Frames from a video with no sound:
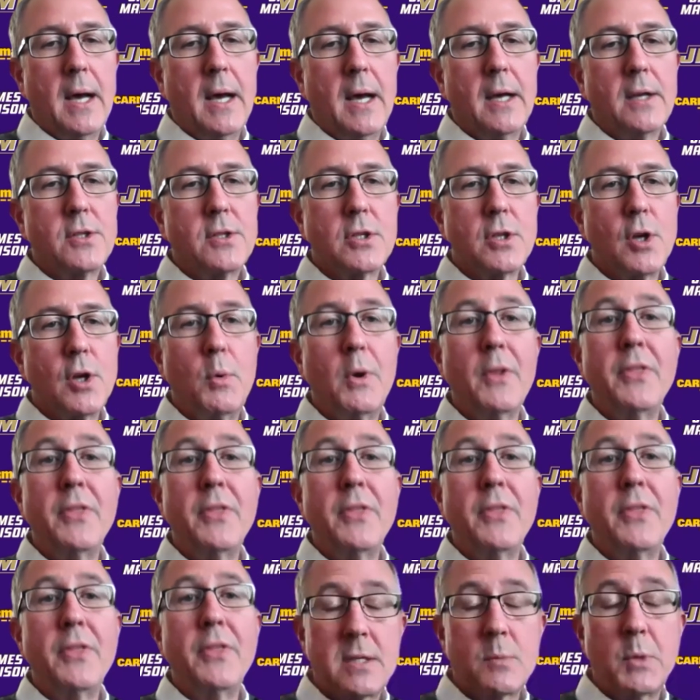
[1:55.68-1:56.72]
So with
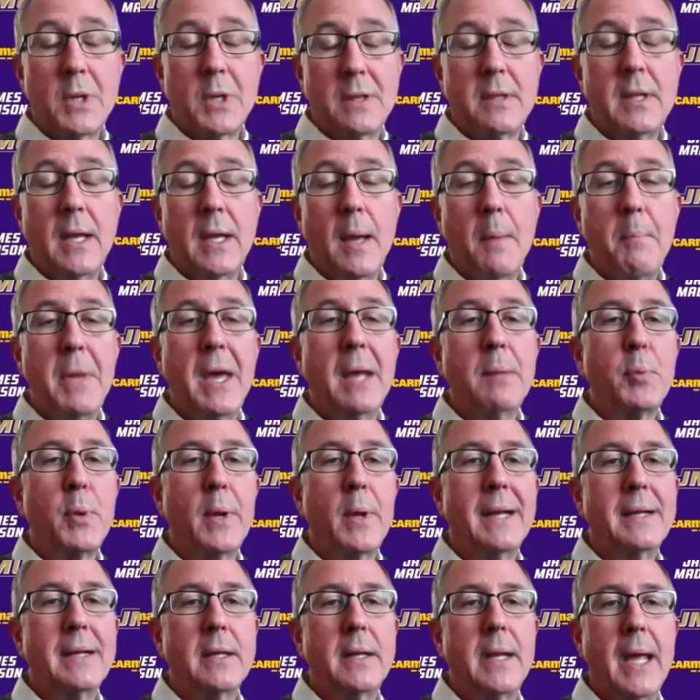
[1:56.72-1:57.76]
the men
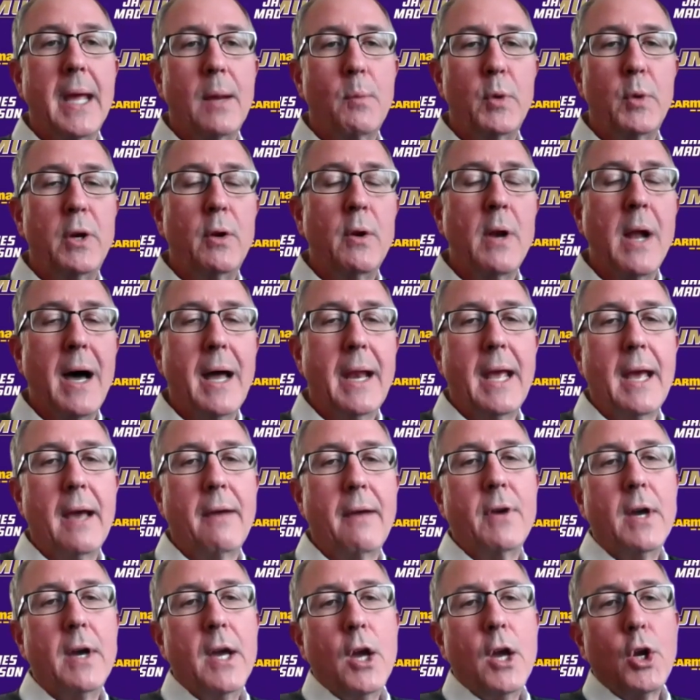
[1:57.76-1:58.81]
playing today, we do not have
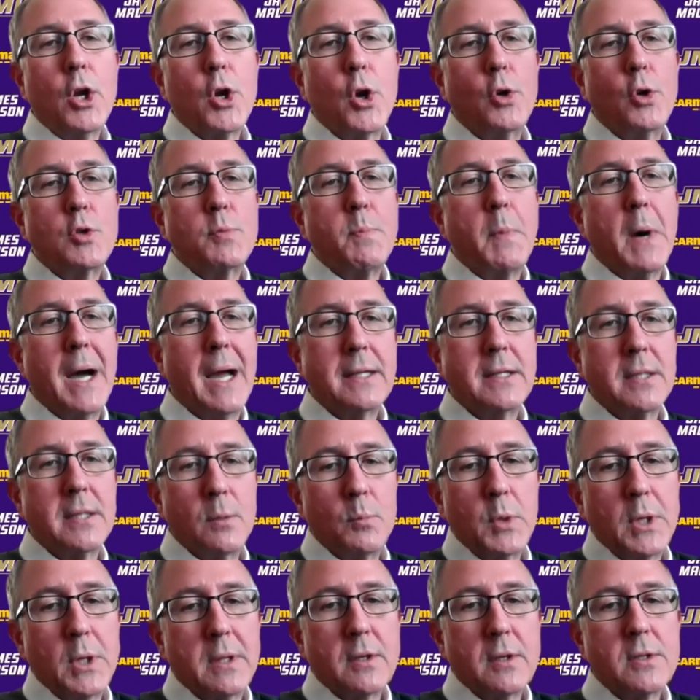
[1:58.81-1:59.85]
Coach Byington
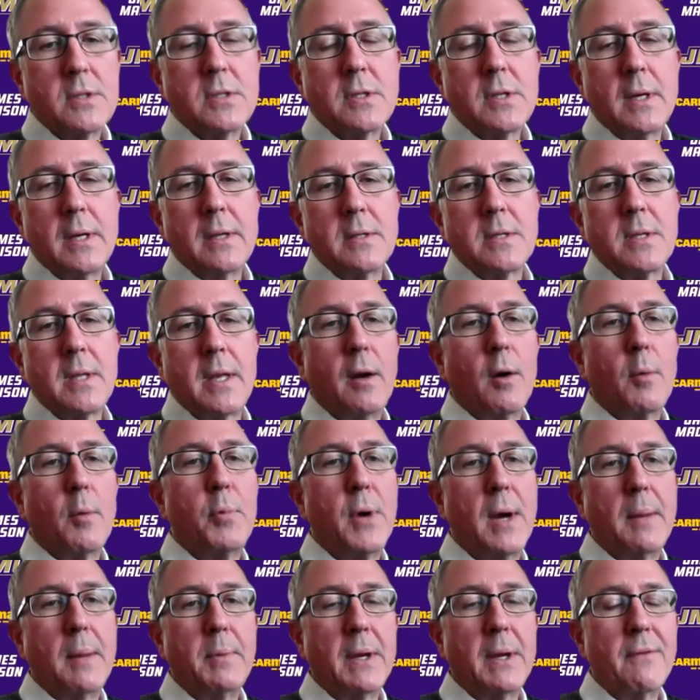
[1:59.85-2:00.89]
with us as they are
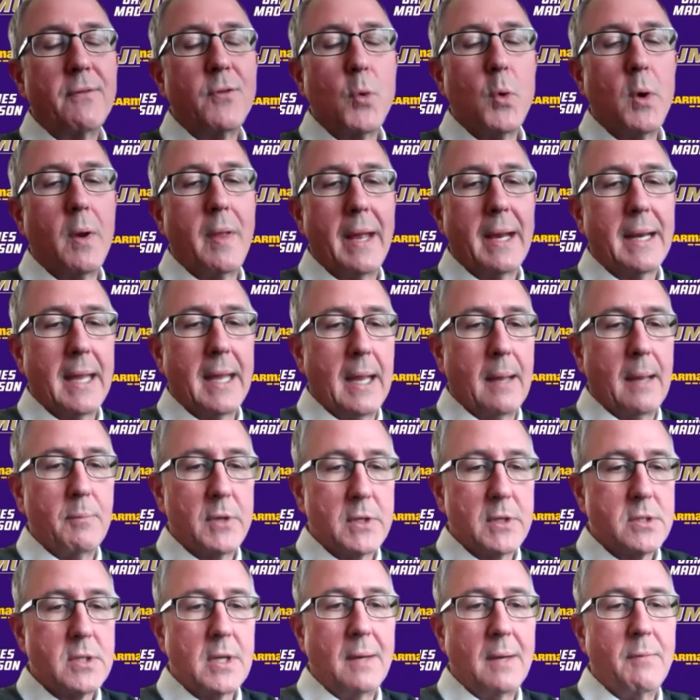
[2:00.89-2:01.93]
prepping for that game
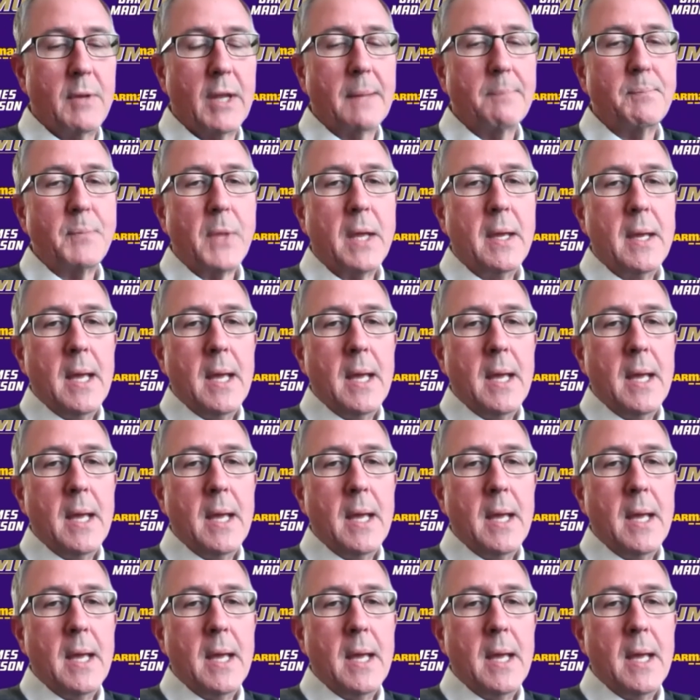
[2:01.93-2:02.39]
this evening.